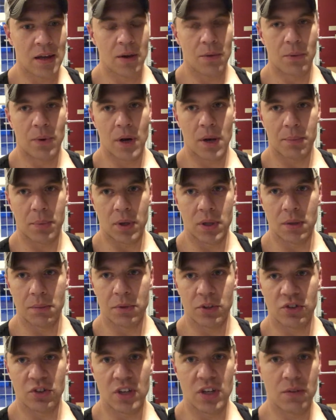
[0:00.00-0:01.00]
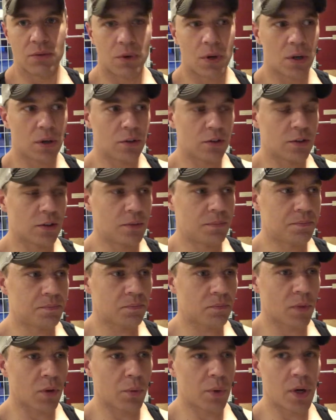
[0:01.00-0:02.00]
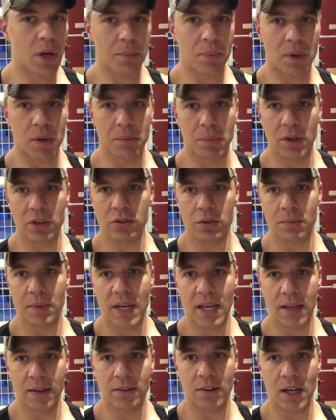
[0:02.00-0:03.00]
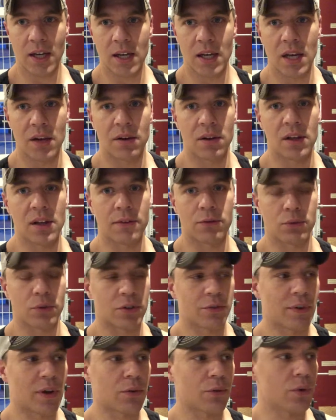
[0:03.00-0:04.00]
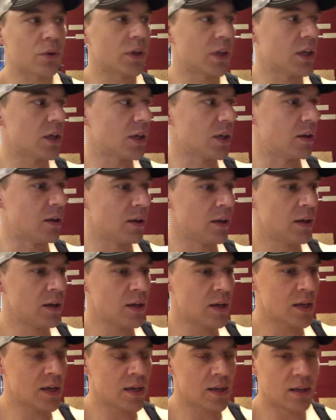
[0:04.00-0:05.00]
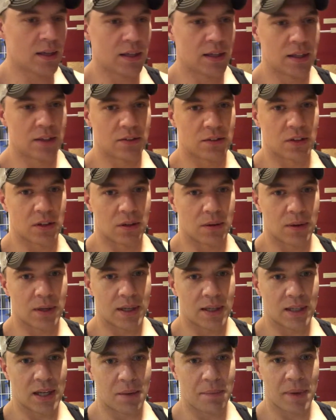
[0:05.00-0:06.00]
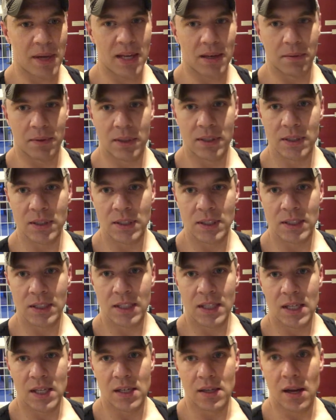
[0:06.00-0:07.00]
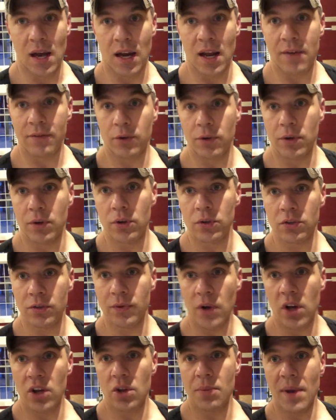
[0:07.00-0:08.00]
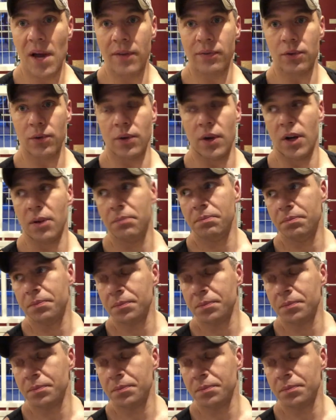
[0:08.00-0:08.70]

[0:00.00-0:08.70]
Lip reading: went up on the machine rows, went up in a bunch of my secondary lifts, which felt really good. So I might not have to reduce the volume after all.